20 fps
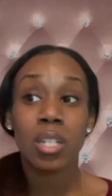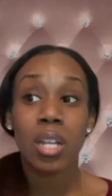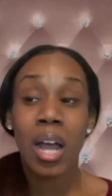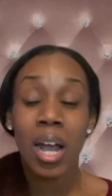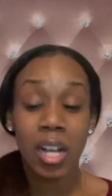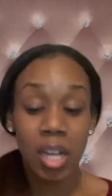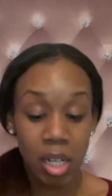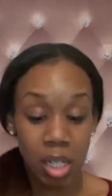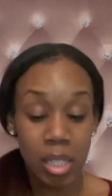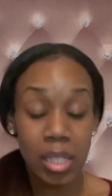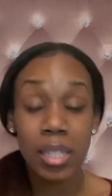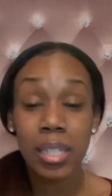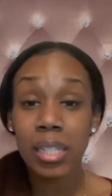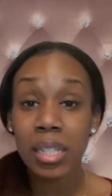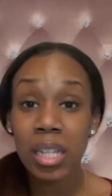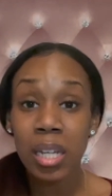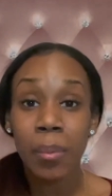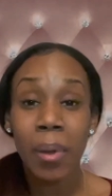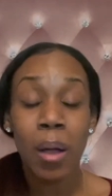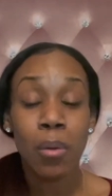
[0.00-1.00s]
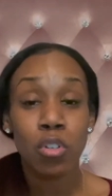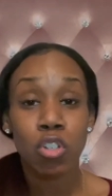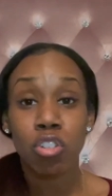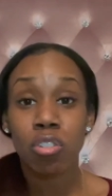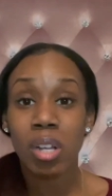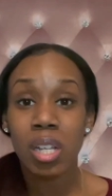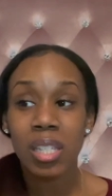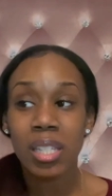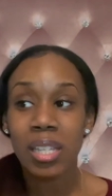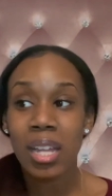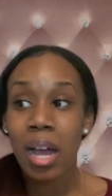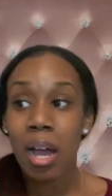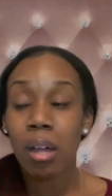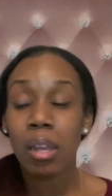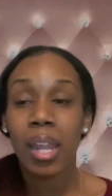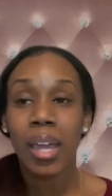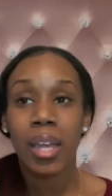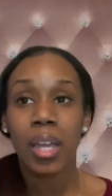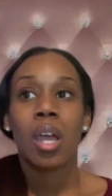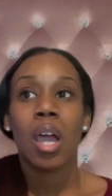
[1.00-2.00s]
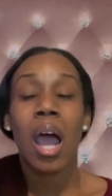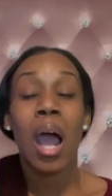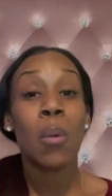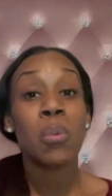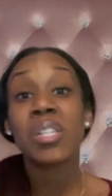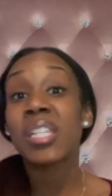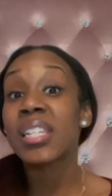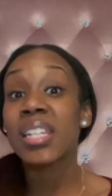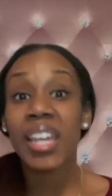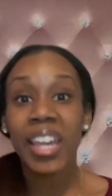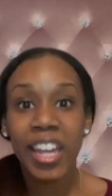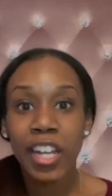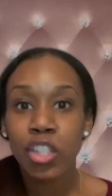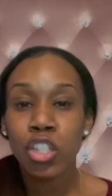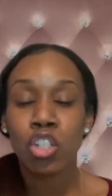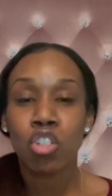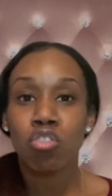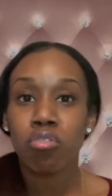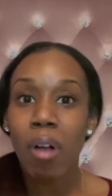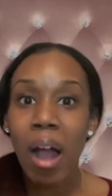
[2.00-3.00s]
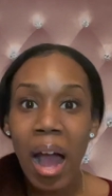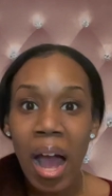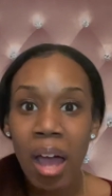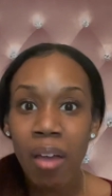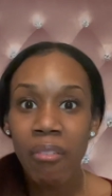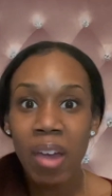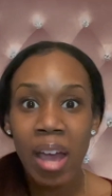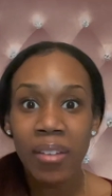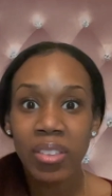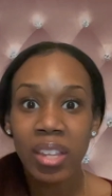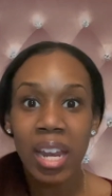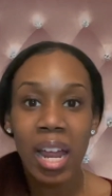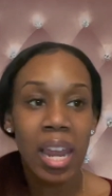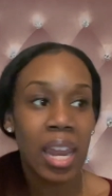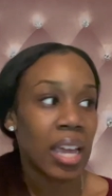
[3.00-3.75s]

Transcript: I couldn't sleep. I was stressed out. Like, I was scared to drive after that.